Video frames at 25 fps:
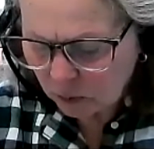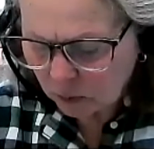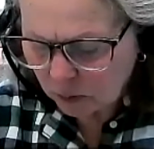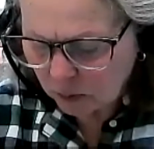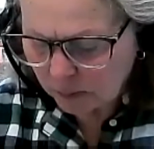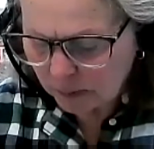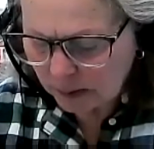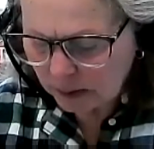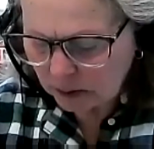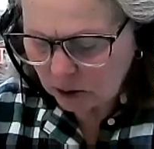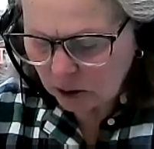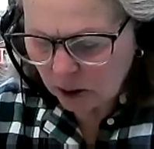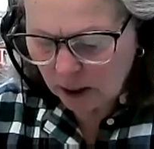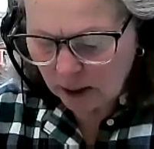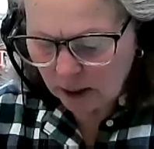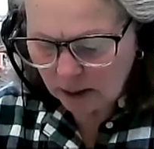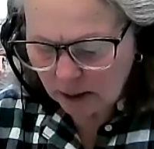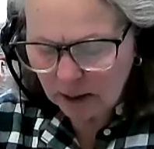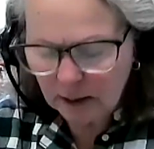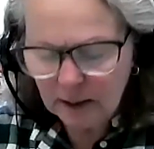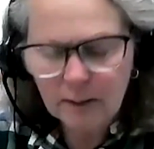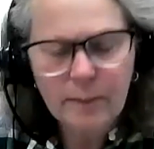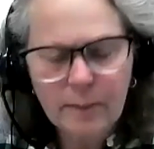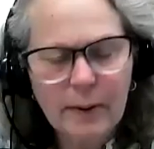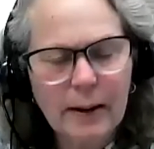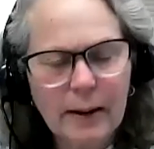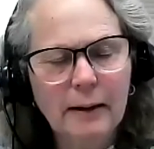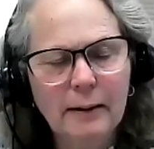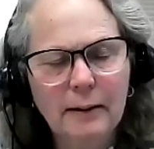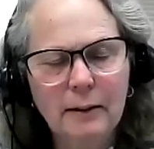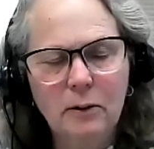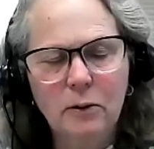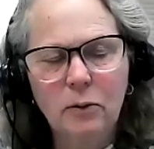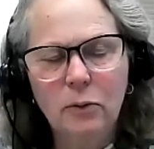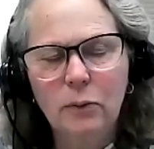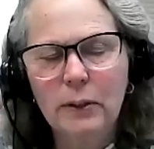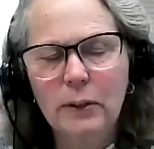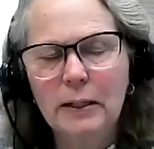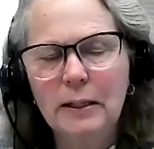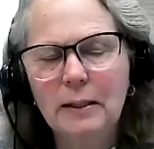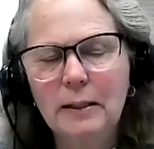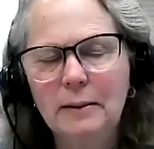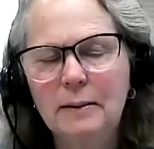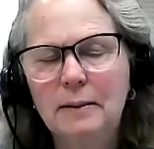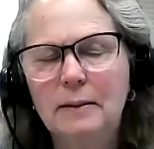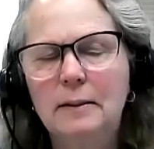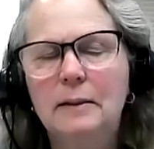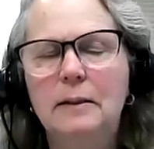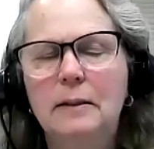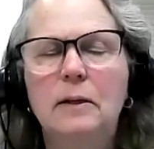We'll be talking about
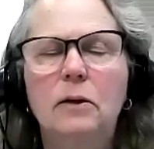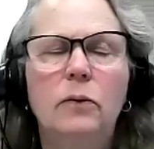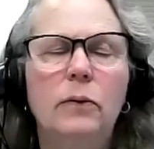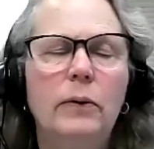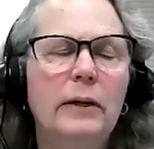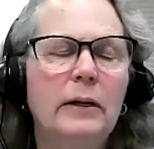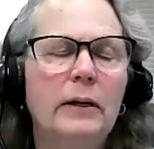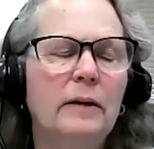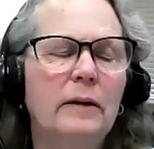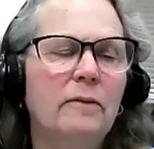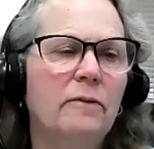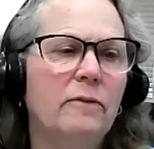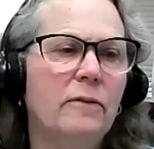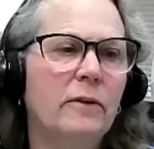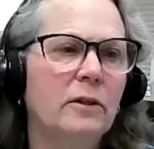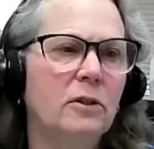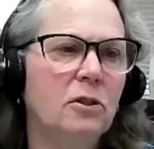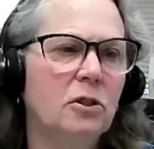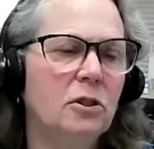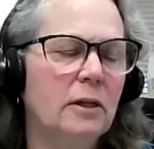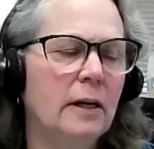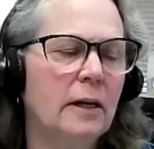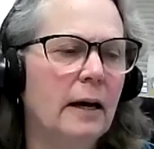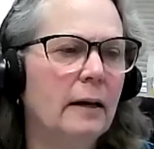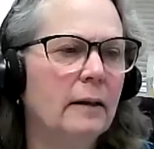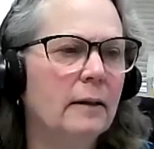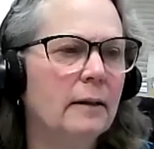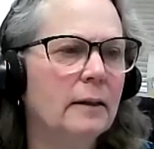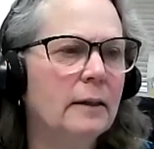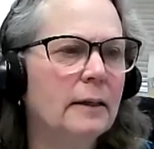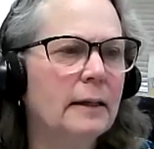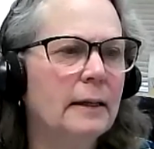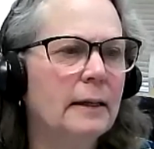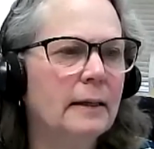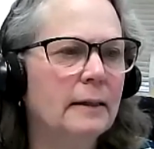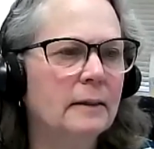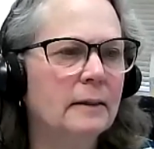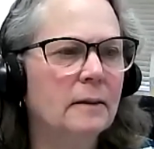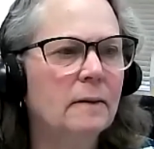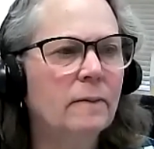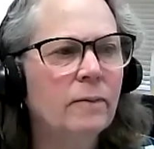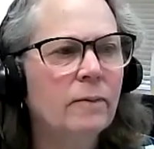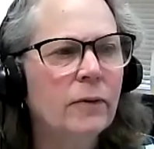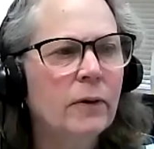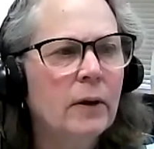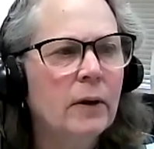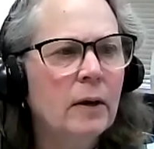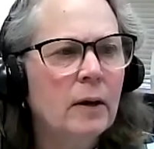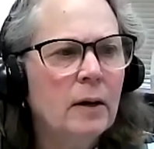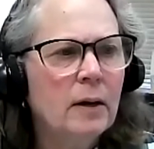ingredients and ingredient functionality and
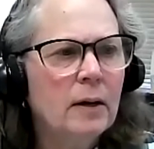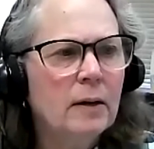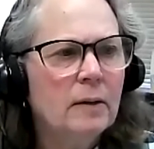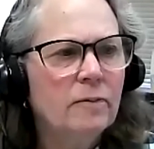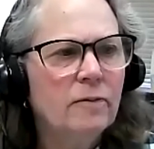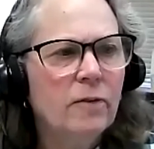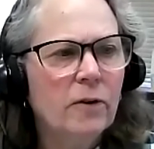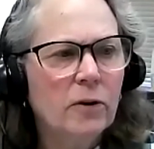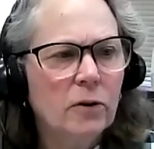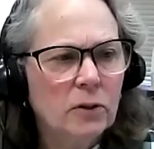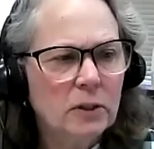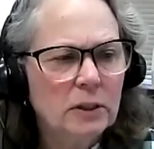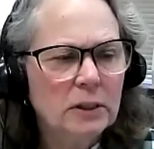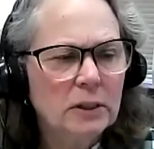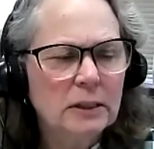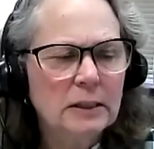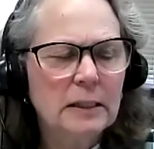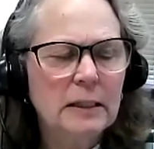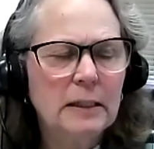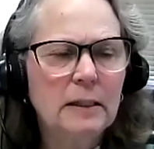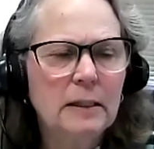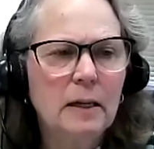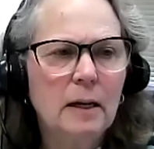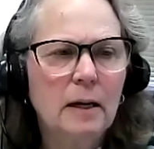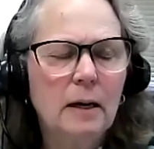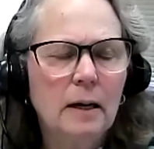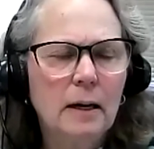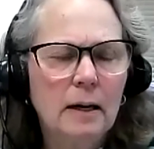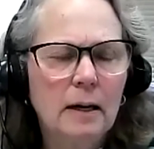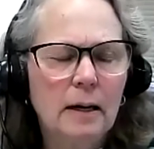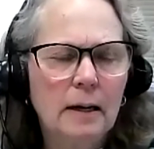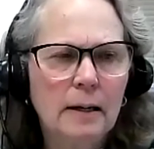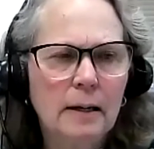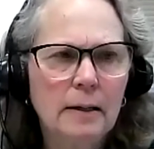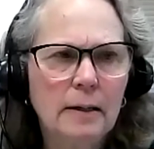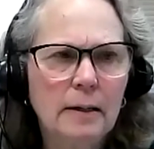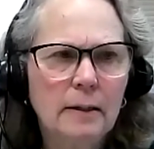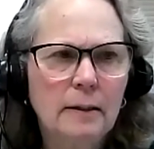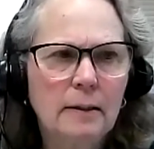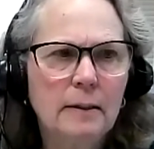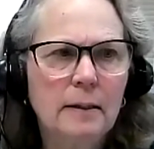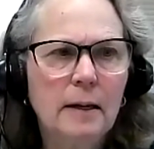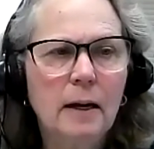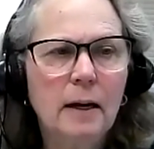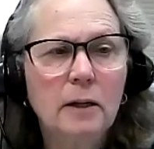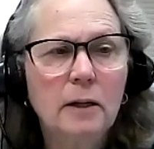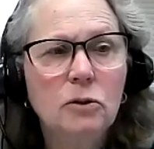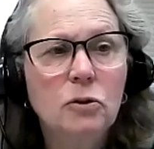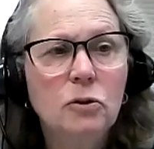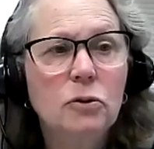focusing on
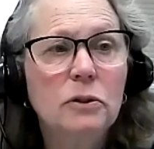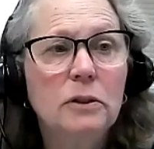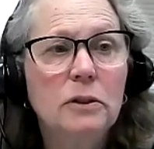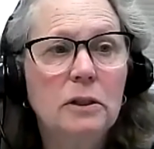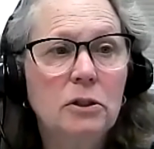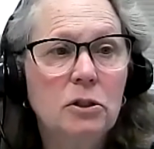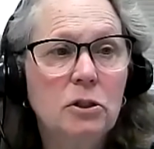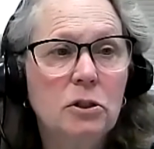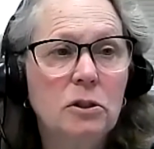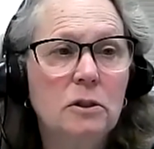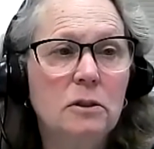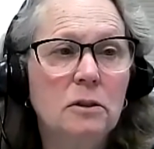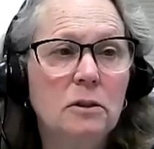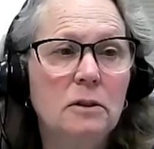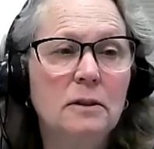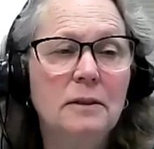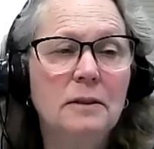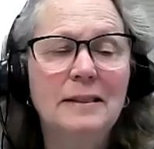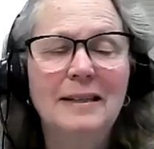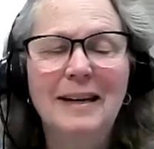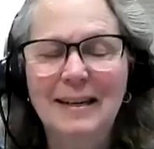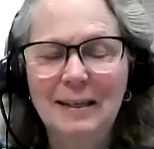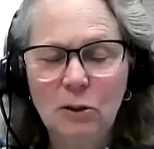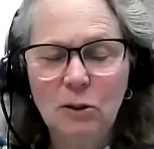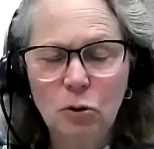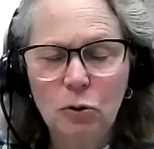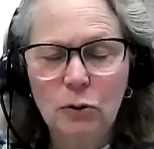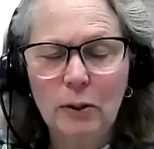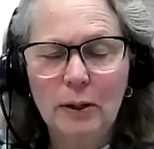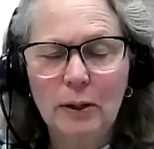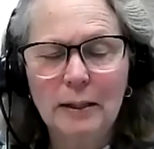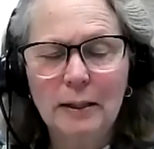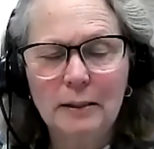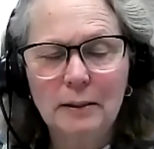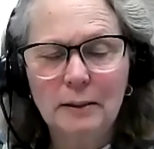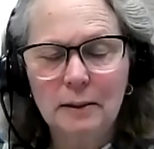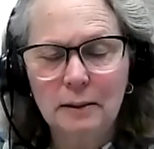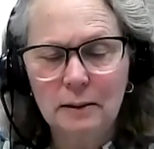non-traditional nitrite